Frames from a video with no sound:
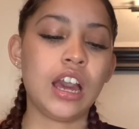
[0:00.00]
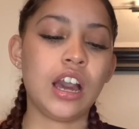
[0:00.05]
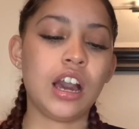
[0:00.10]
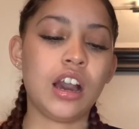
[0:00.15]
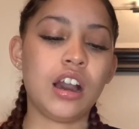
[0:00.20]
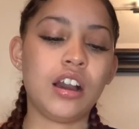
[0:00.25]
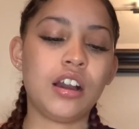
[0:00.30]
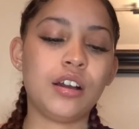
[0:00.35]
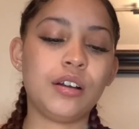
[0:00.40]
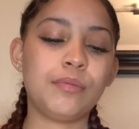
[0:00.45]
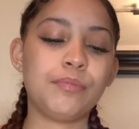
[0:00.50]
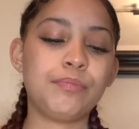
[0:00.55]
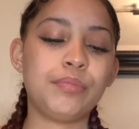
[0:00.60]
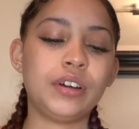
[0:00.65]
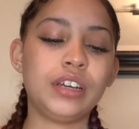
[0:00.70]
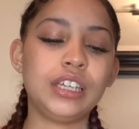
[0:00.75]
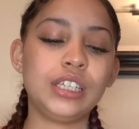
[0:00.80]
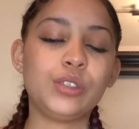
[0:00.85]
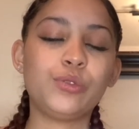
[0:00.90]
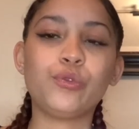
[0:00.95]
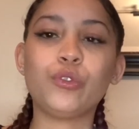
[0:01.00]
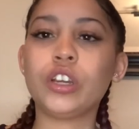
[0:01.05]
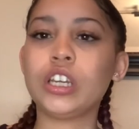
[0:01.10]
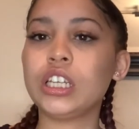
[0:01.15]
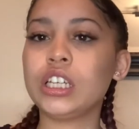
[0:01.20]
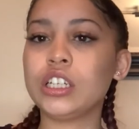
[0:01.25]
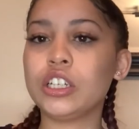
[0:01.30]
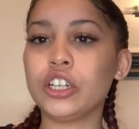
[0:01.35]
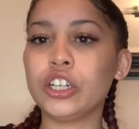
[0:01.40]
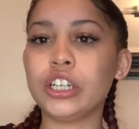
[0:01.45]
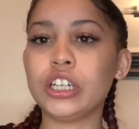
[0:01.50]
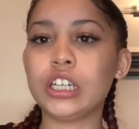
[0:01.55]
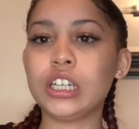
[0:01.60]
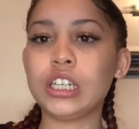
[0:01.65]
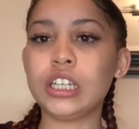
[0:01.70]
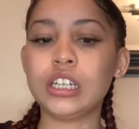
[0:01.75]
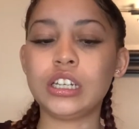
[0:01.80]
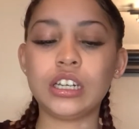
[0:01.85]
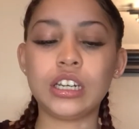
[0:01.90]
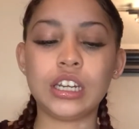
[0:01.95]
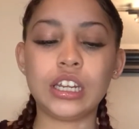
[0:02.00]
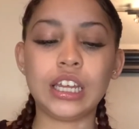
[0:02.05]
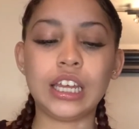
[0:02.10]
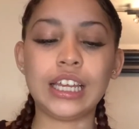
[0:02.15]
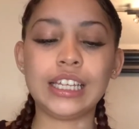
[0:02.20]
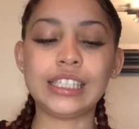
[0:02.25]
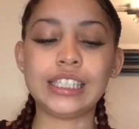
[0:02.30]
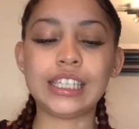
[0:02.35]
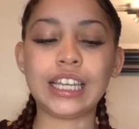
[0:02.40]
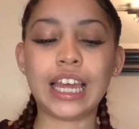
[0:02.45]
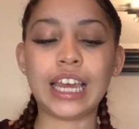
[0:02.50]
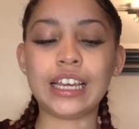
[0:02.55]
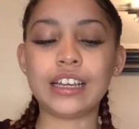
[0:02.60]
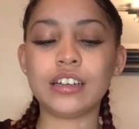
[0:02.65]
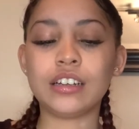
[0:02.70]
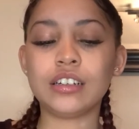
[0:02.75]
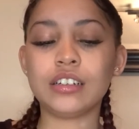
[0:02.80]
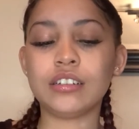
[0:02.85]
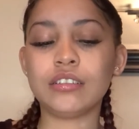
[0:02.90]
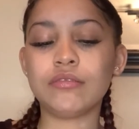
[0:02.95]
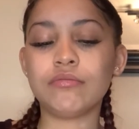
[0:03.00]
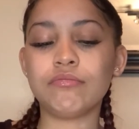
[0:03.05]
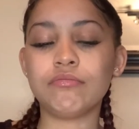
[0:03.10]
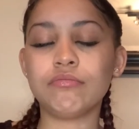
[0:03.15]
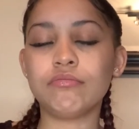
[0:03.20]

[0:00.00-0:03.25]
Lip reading: But it's really good. It's like a,